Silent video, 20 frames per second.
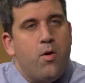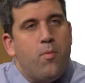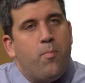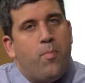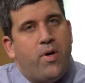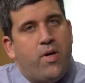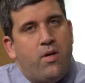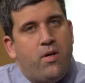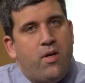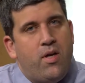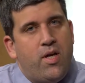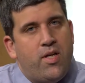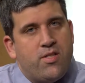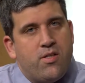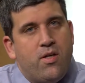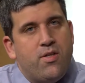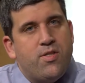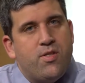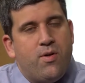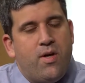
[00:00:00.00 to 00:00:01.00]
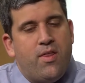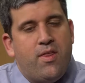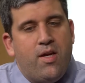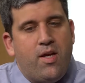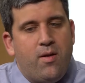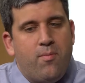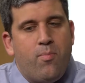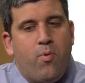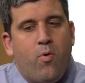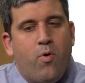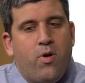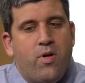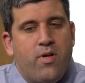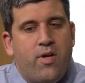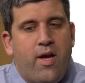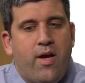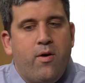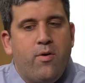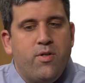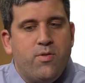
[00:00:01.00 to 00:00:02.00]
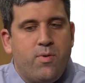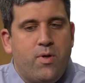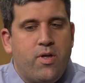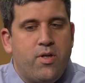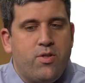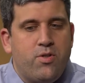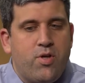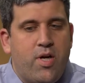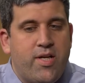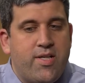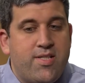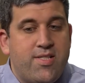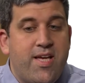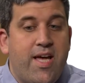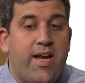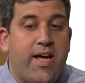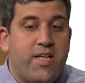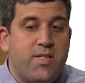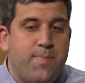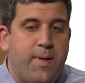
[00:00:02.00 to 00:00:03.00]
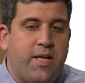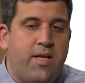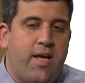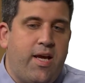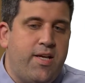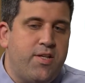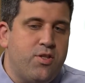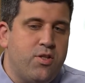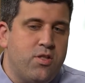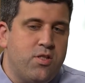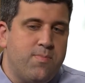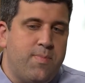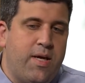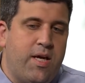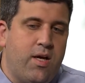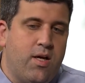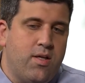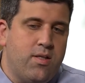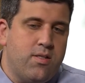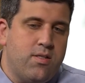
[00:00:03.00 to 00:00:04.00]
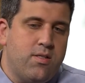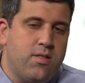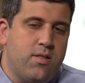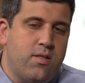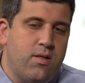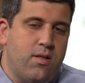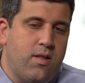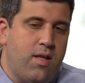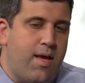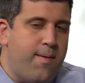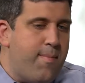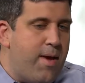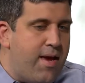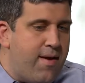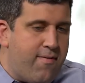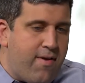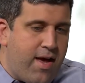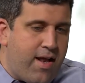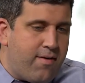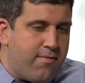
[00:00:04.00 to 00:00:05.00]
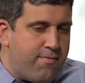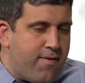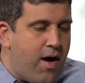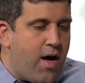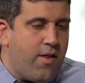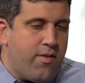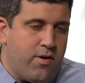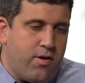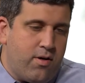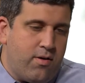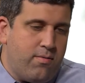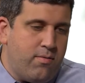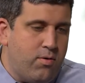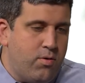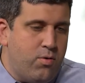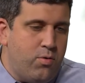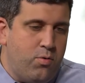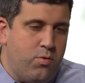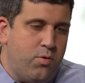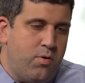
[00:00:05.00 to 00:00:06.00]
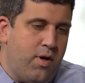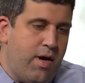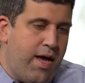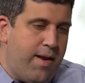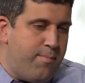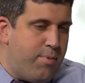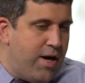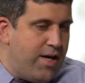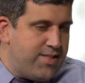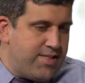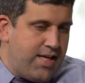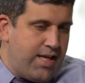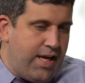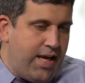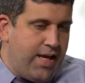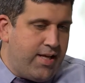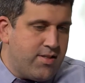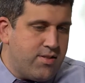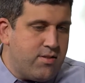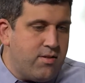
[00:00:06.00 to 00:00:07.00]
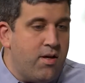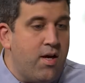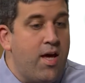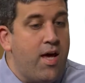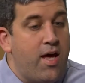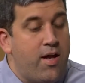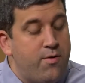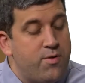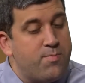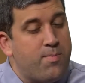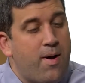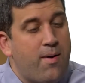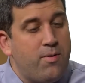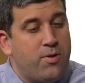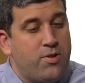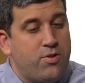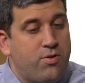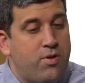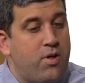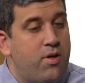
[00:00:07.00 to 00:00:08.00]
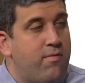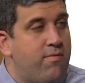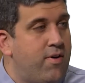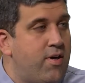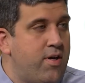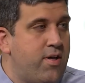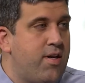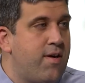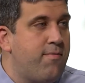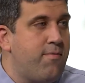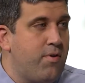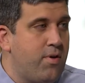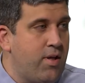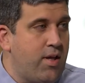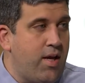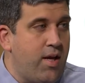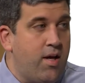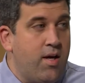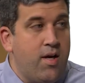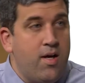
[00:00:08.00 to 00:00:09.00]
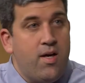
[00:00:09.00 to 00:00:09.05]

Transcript: But it's also, I think, important. I always want to try to set expectations, because they may have had a father who had prostate cancer, and it was probably treated very differently.